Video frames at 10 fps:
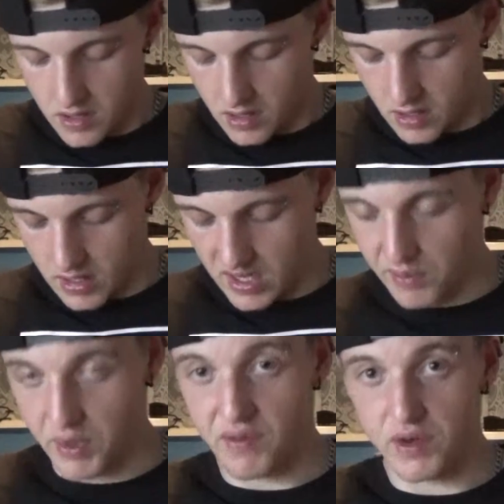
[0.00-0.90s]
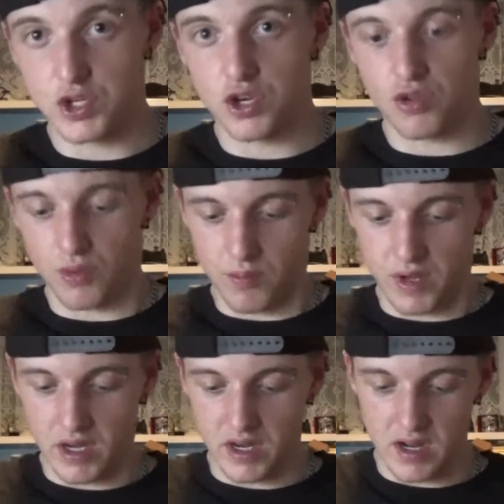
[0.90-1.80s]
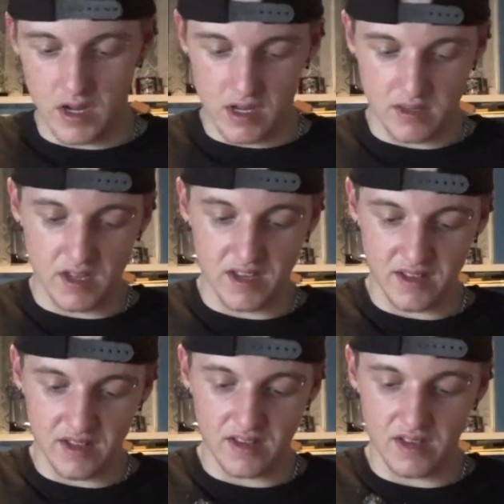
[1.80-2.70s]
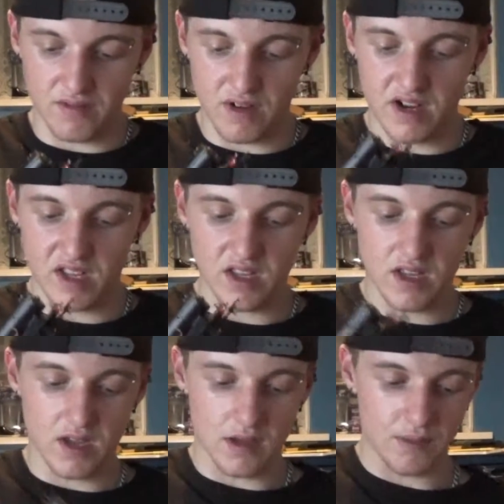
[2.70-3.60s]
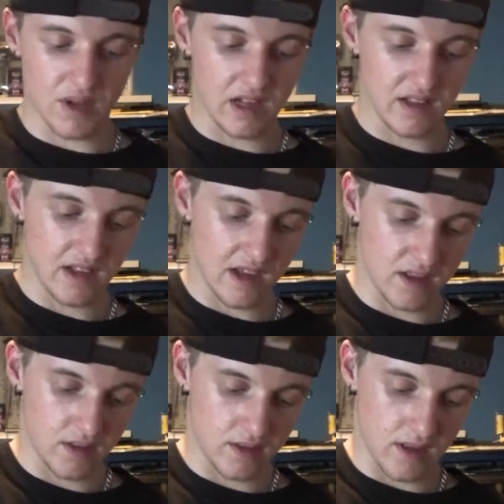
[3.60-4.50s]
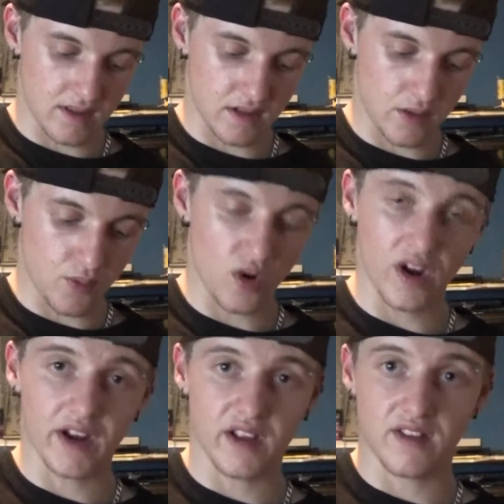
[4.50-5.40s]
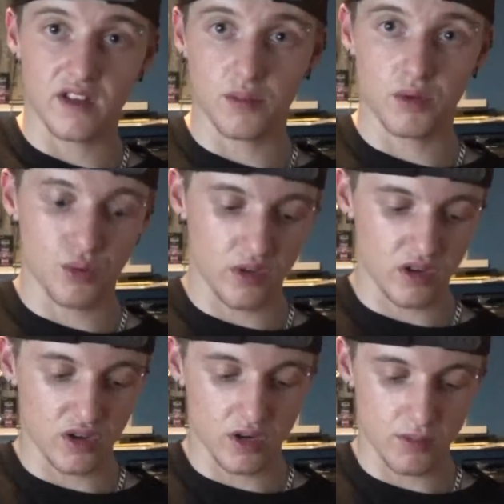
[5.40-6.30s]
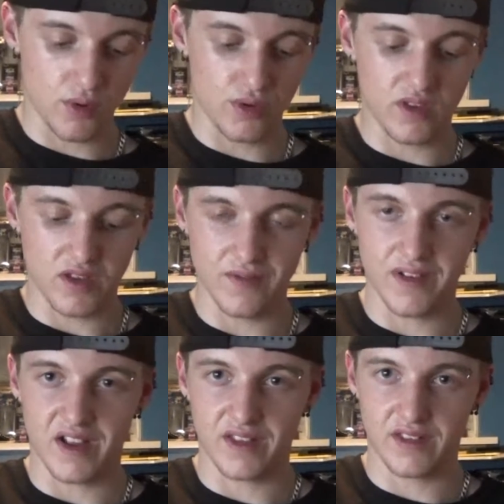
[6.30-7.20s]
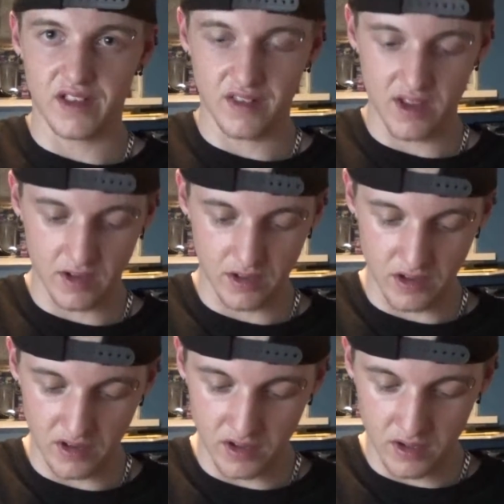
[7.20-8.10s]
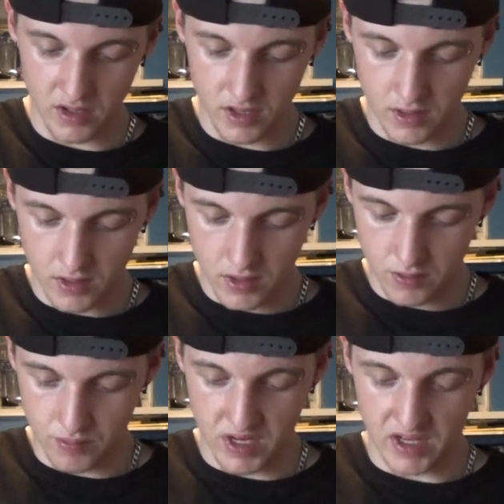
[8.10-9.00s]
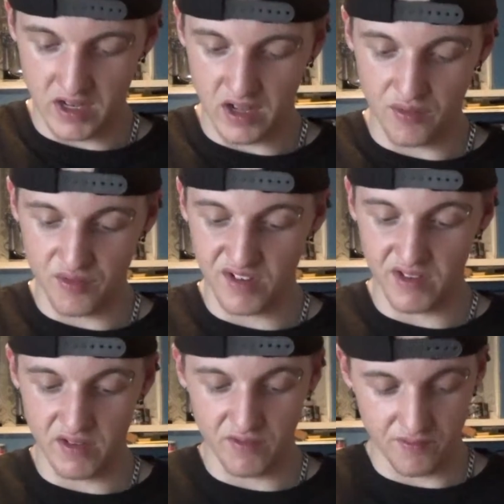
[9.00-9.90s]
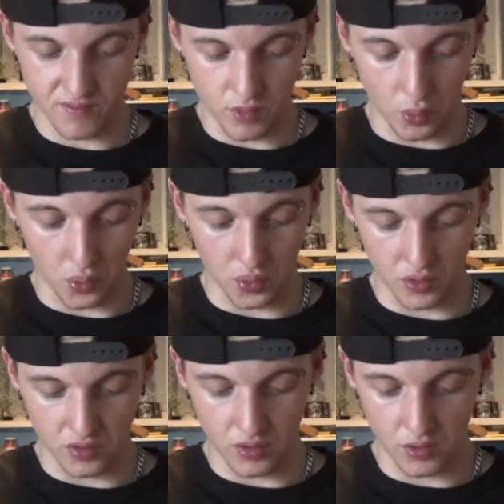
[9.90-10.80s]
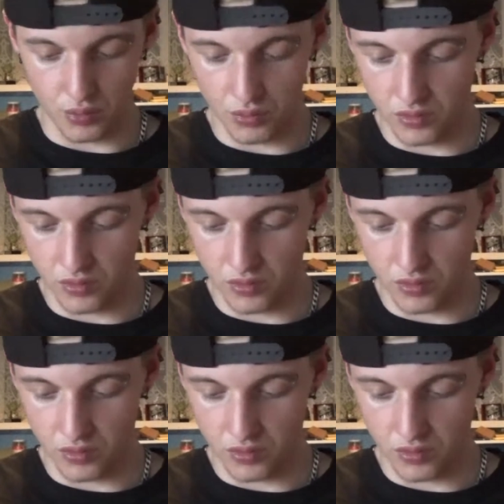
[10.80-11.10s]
However, due to it being DCC ready, it means that there's a wire that sits between the locomotive and the tender, meaning it's very awkward to